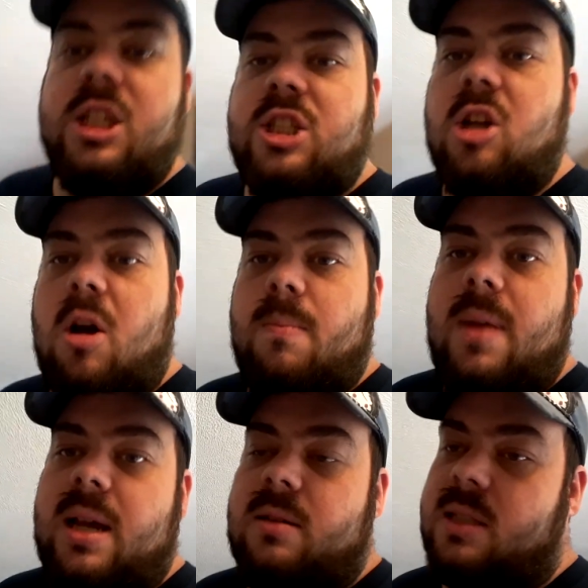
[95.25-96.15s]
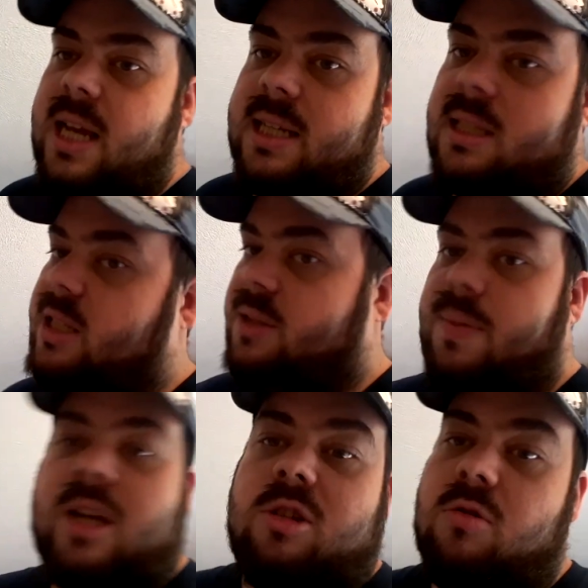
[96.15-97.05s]
Shawn Michaels as the
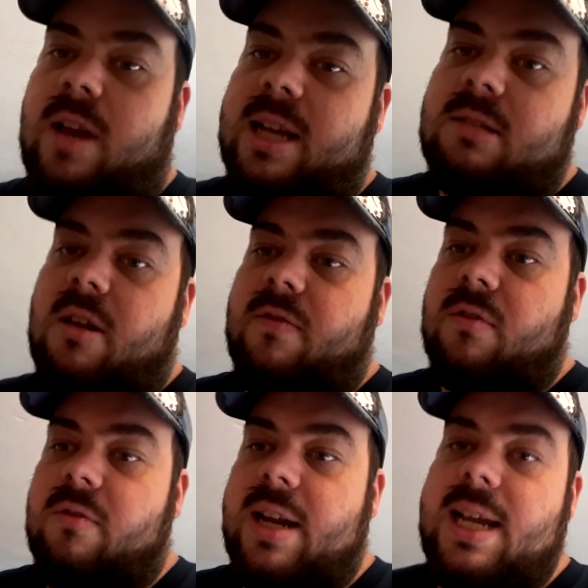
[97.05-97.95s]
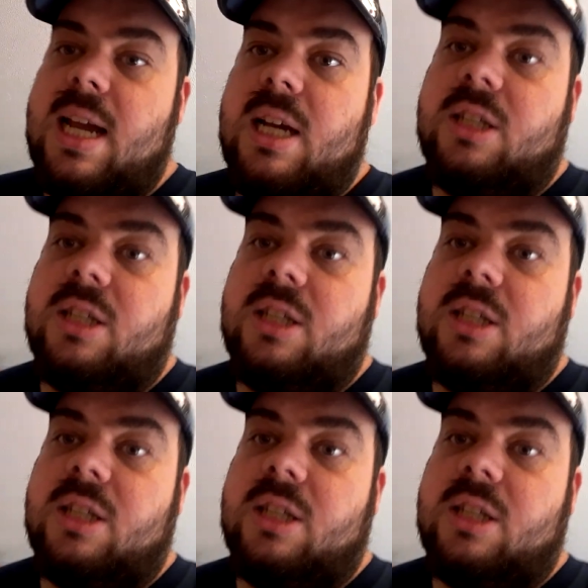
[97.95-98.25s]
special guest referee.